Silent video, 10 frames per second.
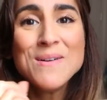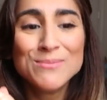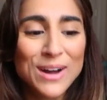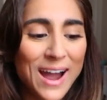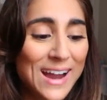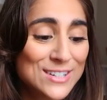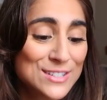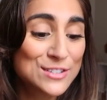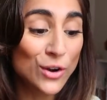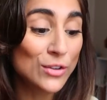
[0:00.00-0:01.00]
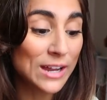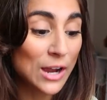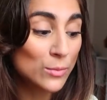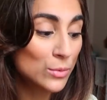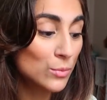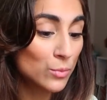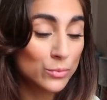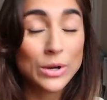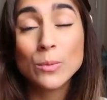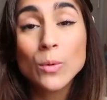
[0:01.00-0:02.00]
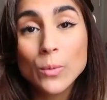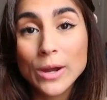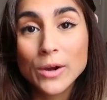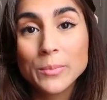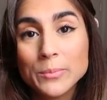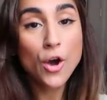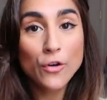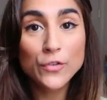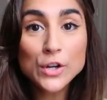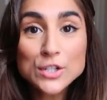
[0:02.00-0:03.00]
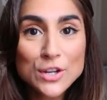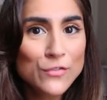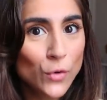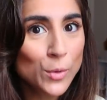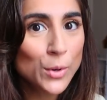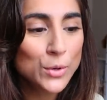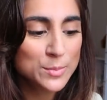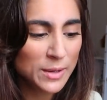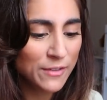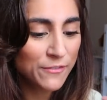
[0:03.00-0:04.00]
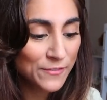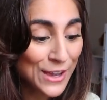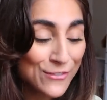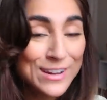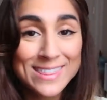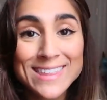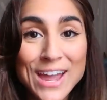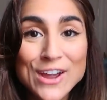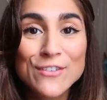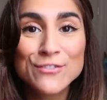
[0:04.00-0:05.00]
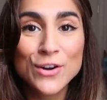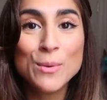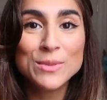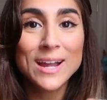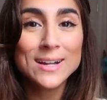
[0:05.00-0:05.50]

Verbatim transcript: but I just don't like, I, will, I won't wear First and foremost, my favorite thing from the